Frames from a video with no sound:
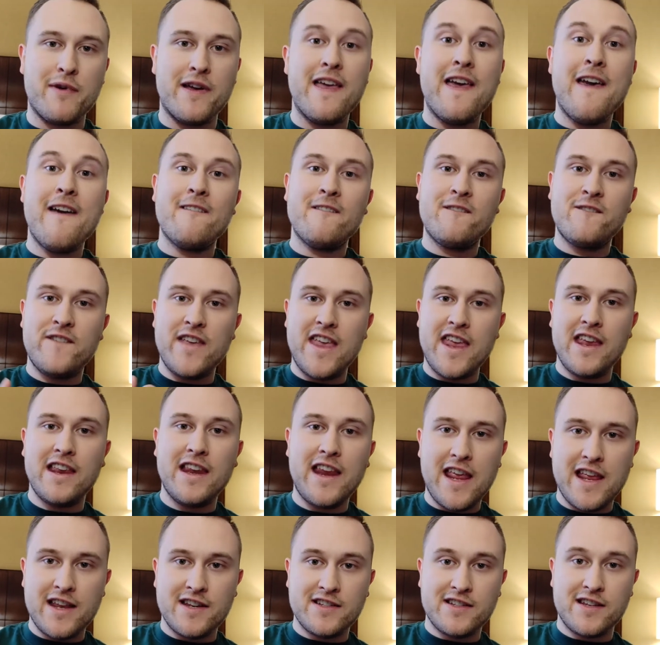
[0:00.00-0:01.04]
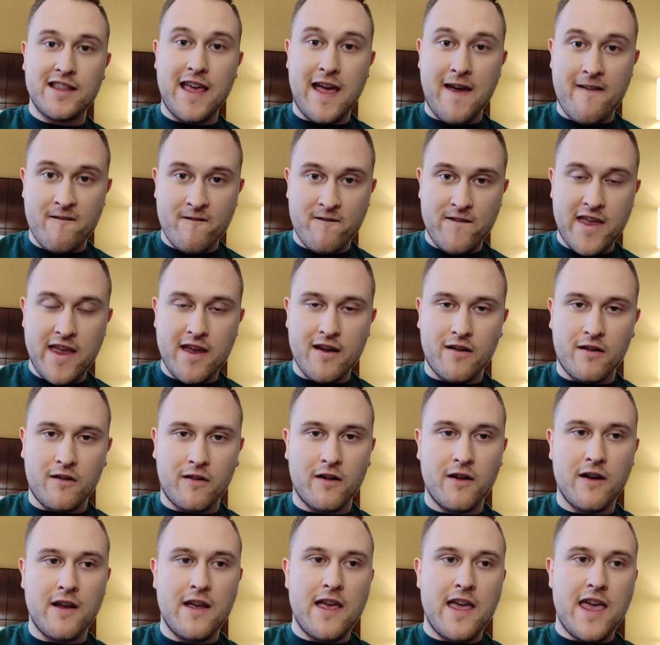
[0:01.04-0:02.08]
but feed into that
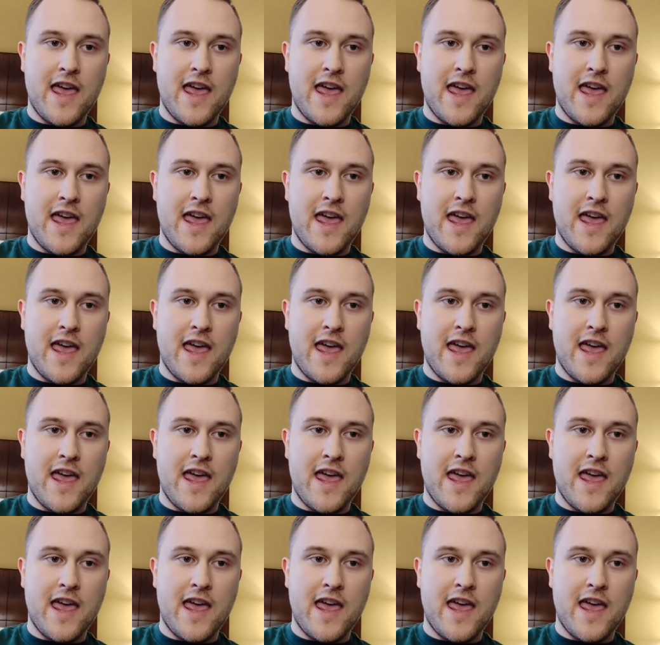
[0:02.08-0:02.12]
fear